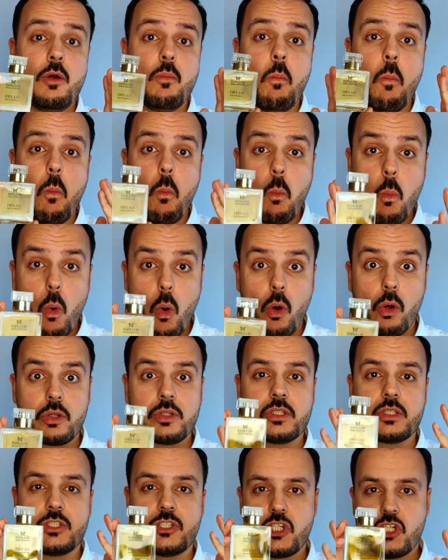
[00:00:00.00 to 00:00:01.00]

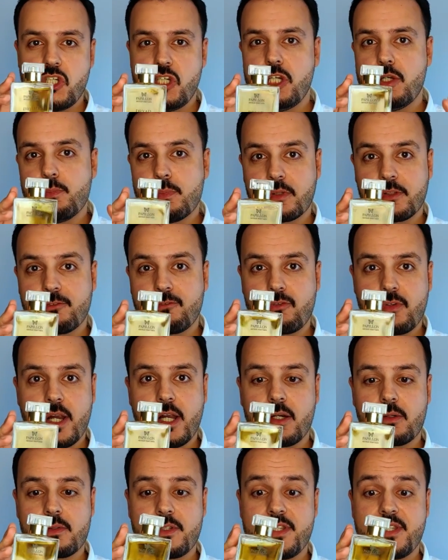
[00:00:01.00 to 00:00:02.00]
modern chypre
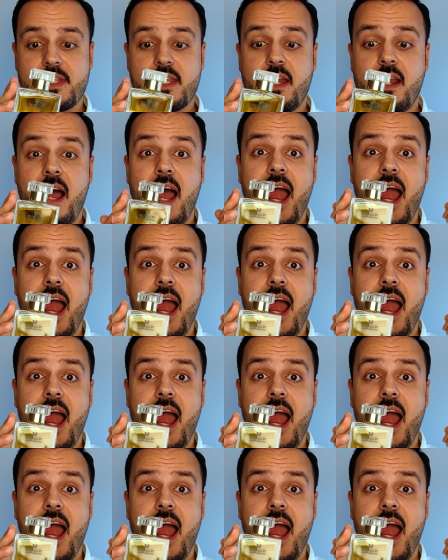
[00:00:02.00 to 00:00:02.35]
fragrance that